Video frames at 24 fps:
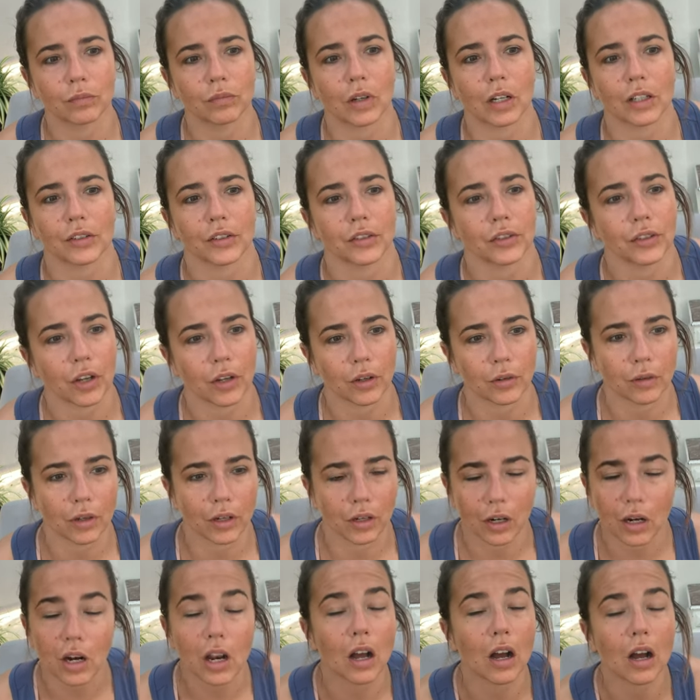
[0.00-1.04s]
I don't know, a
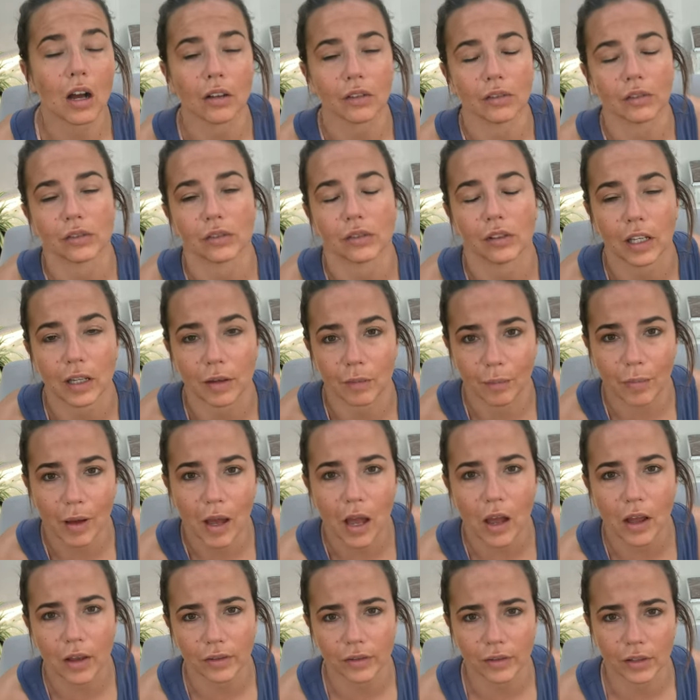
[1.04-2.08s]
class in
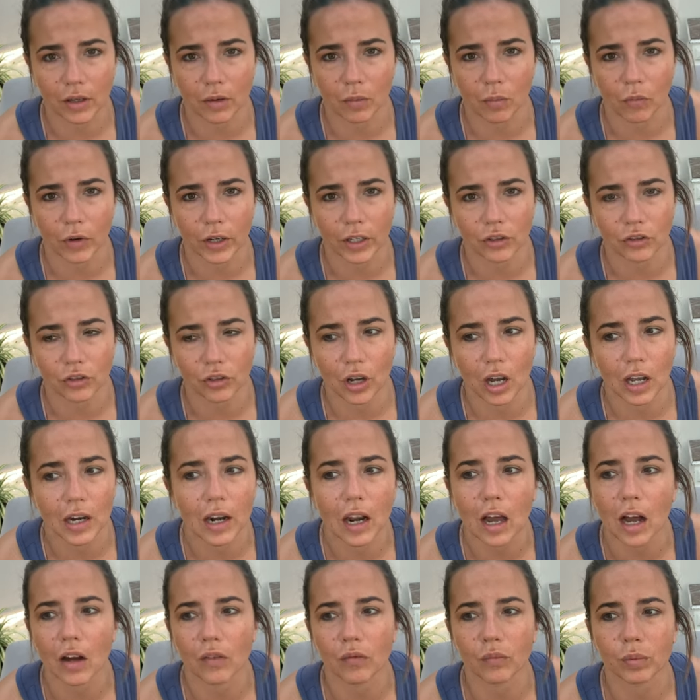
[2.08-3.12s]
person, which I
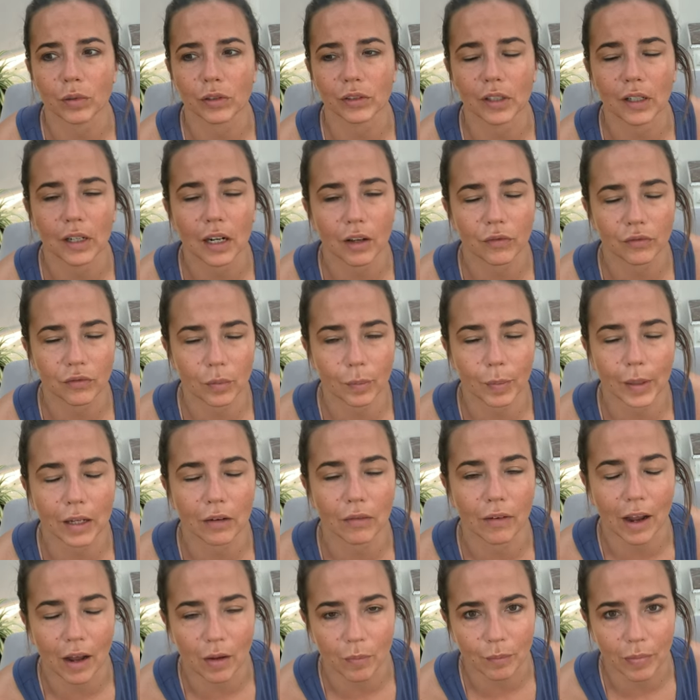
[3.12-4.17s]
love because I love to be
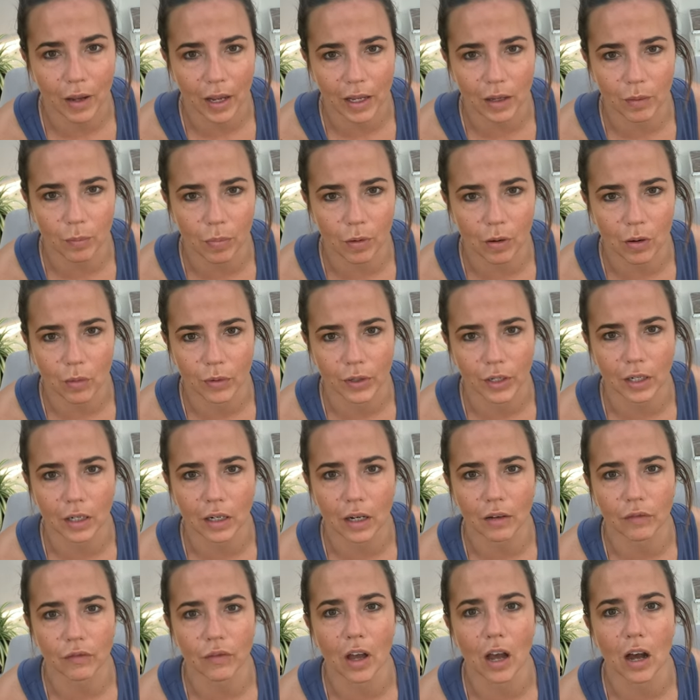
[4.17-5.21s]
around people and I
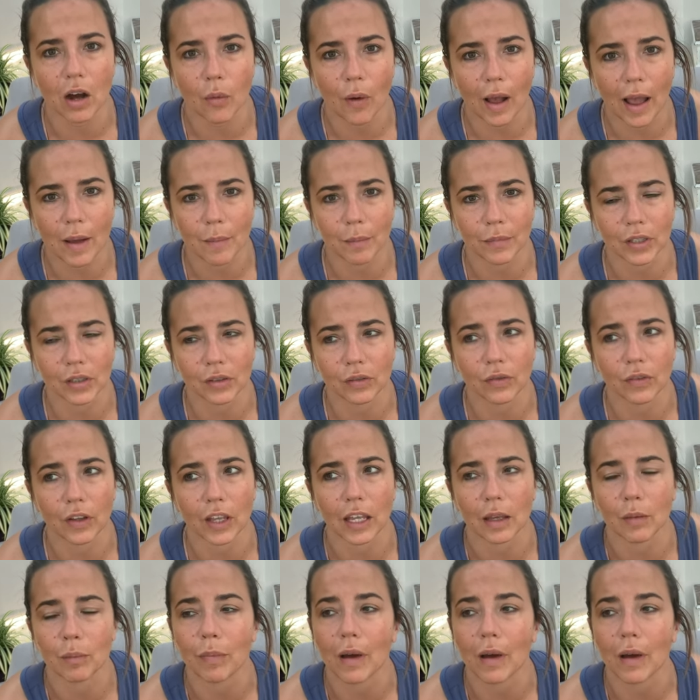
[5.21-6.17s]
love the whole atmosphere.